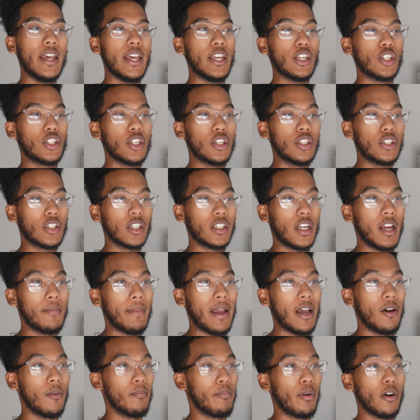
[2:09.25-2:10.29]
It should come
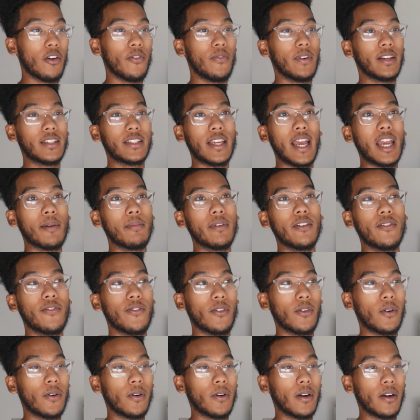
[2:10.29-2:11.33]
out perfect timing
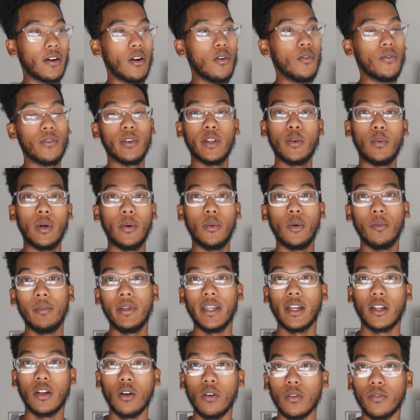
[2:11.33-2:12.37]
for hopefully what will
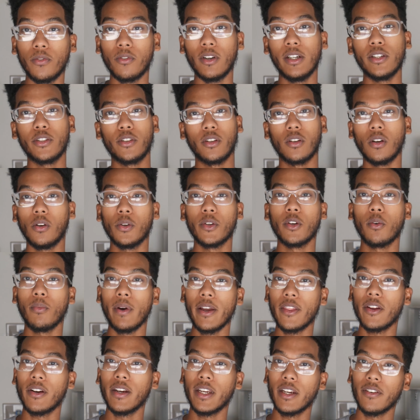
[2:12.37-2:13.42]
be a cold front or colder
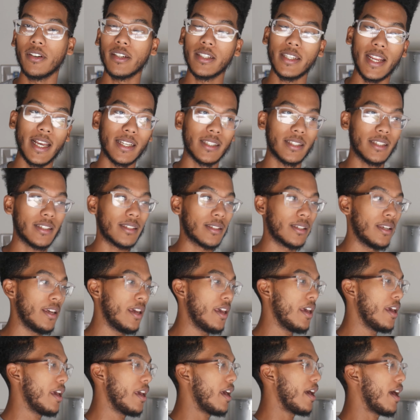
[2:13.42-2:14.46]
weather here in Texas.
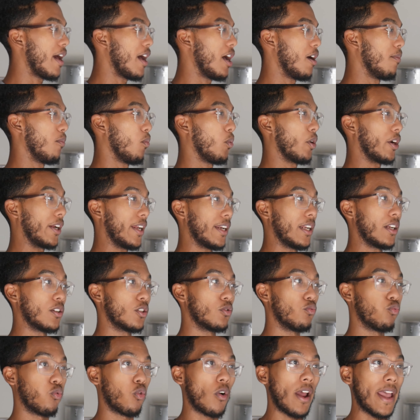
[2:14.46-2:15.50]
Um, we're
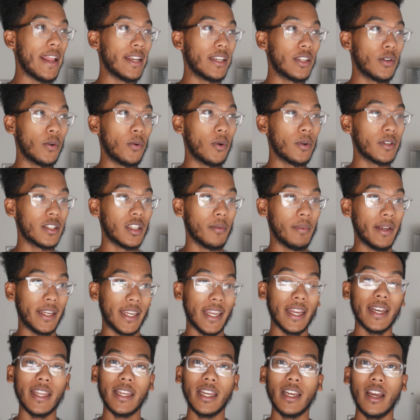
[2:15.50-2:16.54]
getting right towards the
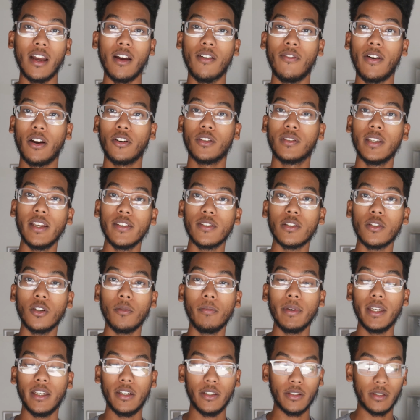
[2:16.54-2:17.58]
beginning of our seasonal
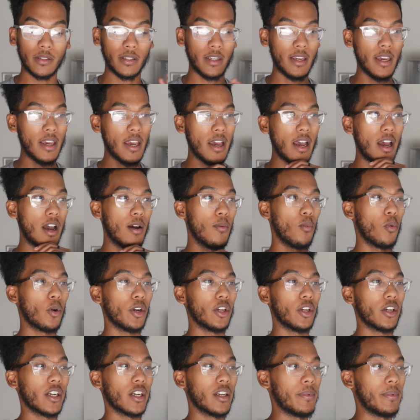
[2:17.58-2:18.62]
beers, um, where
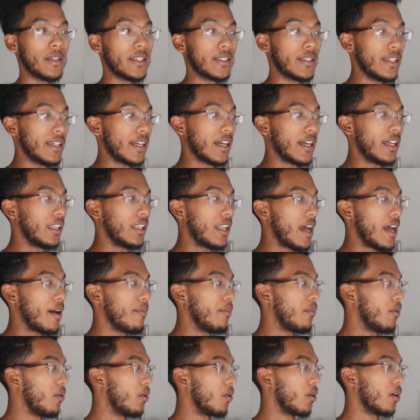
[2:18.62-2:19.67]
you're going to be seeing a lot
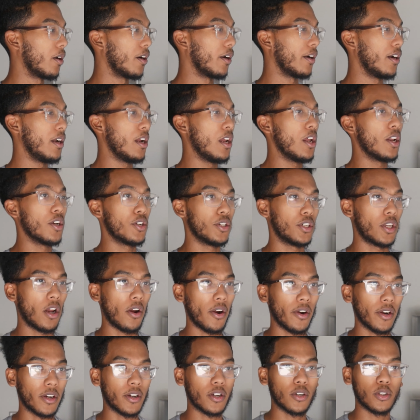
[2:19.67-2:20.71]
more
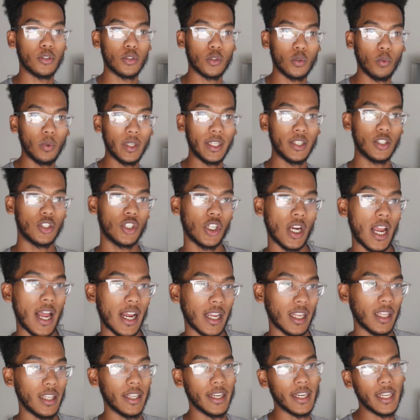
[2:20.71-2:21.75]
dark, sweet,
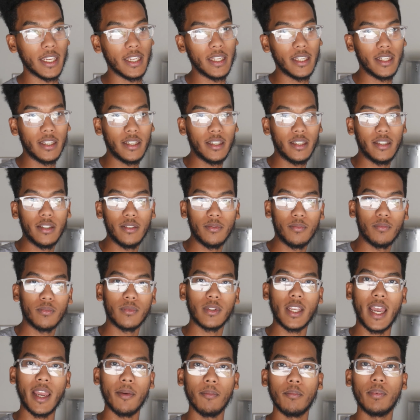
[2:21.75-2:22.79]
chocolatey
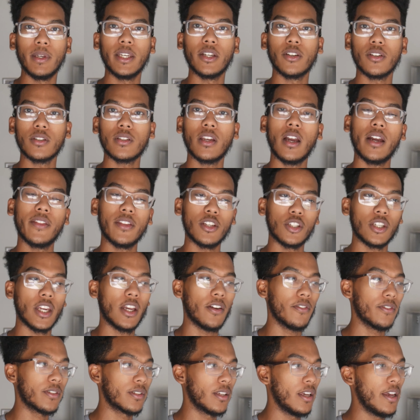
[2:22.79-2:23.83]
type beers on the
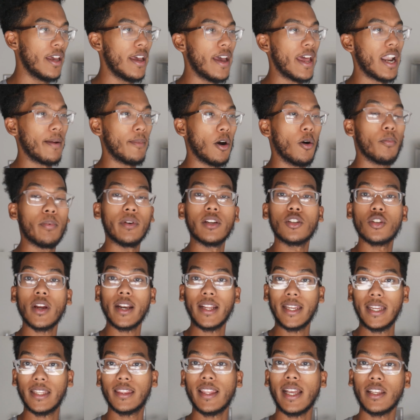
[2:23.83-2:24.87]
shelves. And I'm hoping to try
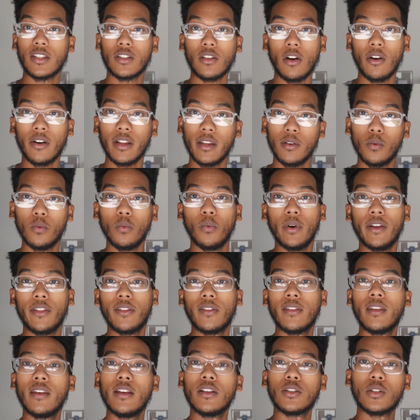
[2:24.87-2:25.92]
to get that started
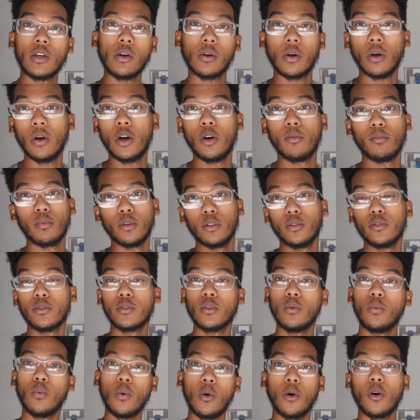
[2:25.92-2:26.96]
with SoCo
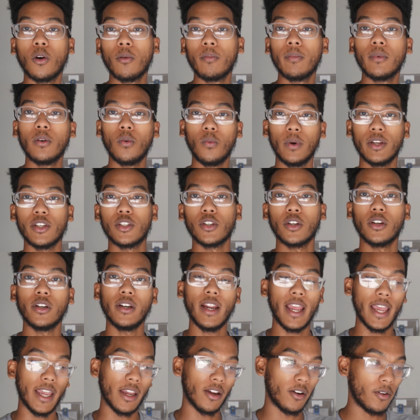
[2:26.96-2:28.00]
Homebrew's Warm Winter
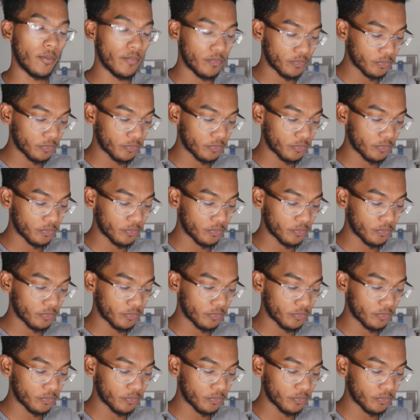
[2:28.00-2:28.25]
Ale.